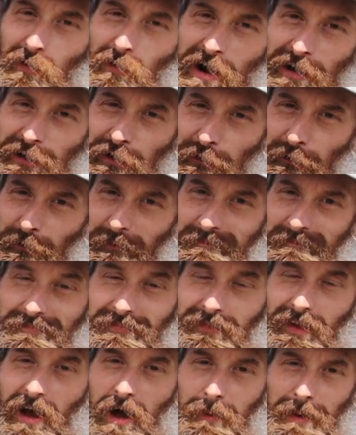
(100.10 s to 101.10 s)
run you
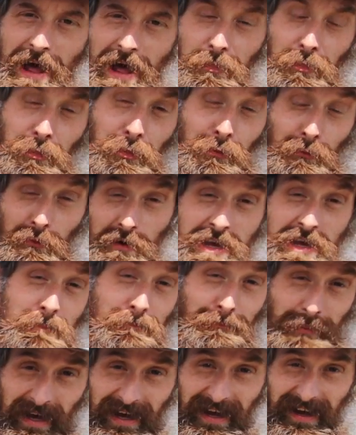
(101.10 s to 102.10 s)
about
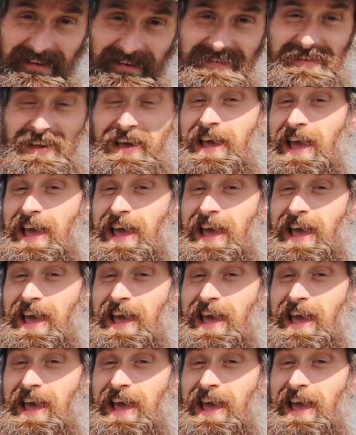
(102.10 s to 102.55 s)
$3,